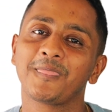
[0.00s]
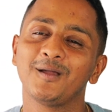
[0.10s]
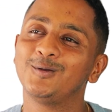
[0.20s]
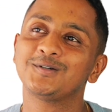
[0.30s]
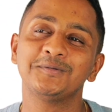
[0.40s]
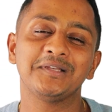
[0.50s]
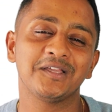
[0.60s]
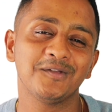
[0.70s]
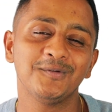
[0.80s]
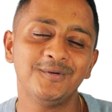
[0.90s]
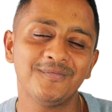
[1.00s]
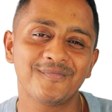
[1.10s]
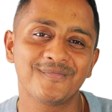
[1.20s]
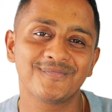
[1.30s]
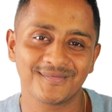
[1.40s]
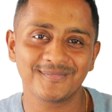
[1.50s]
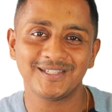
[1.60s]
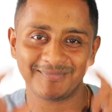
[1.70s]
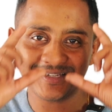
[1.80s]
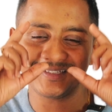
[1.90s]
Doctor will give you
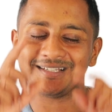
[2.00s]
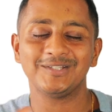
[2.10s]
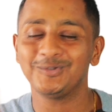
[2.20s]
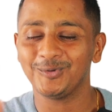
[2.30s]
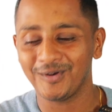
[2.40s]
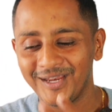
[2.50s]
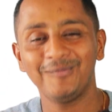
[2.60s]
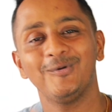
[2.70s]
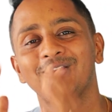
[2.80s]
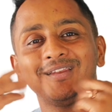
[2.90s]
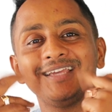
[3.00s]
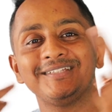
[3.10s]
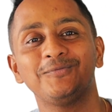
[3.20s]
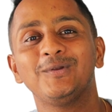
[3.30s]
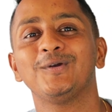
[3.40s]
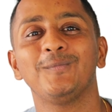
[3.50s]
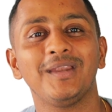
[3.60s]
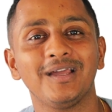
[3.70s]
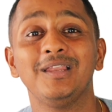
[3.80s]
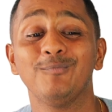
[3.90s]
spectacles. Now read book, your eyesight will
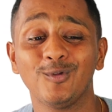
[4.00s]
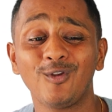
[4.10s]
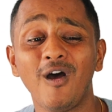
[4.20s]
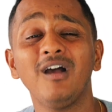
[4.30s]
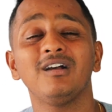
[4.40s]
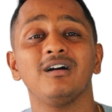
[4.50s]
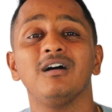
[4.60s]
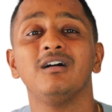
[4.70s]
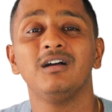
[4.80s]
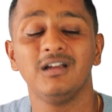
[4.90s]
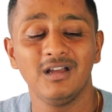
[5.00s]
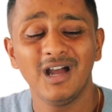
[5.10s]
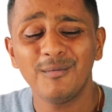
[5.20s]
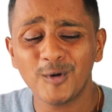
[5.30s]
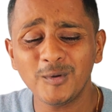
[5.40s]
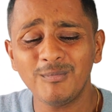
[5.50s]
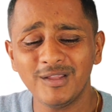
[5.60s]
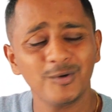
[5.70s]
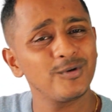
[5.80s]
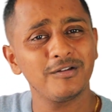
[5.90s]
automatically improve. Wrong. Probably
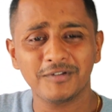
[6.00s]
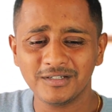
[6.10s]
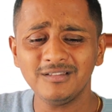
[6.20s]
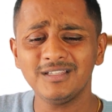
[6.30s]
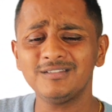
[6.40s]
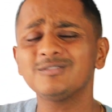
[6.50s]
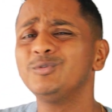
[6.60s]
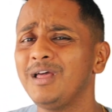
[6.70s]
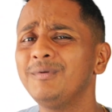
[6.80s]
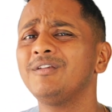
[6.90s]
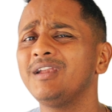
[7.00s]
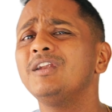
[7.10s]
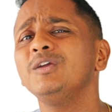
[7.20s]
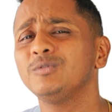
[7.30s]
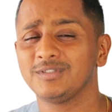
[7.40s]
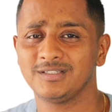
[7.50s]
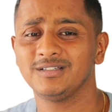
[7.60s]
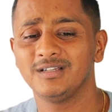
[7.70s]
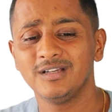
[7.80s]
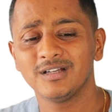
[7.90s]
you could have written this could have been reduced.
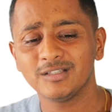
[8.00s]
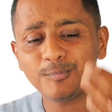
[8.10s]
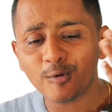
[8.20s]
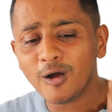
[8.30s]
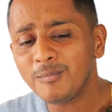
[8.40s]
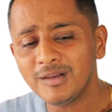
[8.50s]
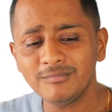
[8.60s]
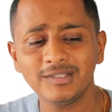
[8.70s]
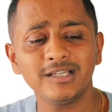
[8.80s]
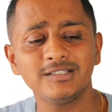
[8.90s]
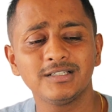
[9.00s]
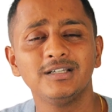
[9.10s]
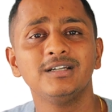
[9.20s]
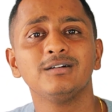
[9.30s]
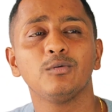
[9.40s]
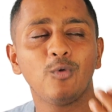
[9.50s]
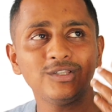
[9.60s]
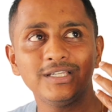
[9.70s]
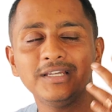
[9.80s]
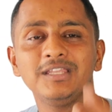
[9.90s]
The problem that
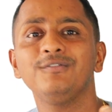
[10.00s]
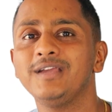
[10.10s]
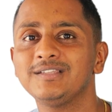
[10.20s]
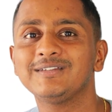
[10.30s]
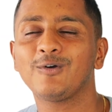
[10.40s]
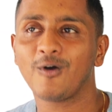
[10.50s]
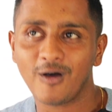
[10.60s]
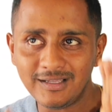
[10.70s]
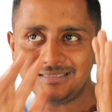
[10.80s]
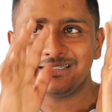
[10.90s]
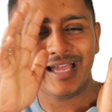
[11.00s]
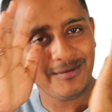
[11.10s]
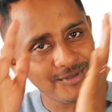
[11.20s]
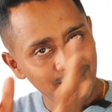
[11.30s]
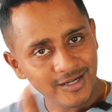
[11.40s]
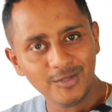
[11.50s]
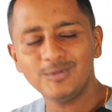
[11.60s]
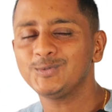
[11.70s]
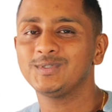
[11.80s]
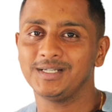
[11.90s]
watching TV has caused can be
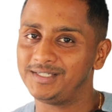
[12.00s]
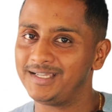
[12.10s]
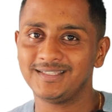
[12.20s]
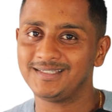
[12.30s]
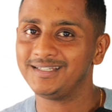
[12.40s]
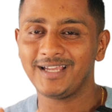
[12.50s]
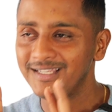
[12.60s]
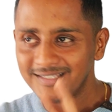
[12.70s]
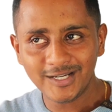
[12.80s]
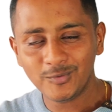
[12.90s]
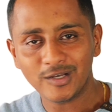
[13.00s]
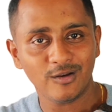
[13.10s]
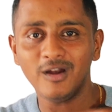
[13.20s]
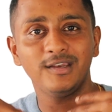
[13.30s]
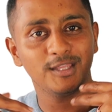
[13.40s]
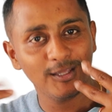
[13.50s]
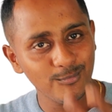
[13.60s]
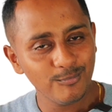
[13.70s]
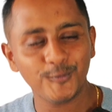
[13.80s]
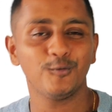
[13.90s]
reduced to a certain extent. Eyesight will not
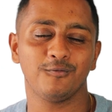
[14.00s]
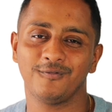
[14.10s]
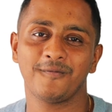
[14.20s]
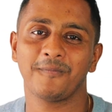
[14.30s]
improve.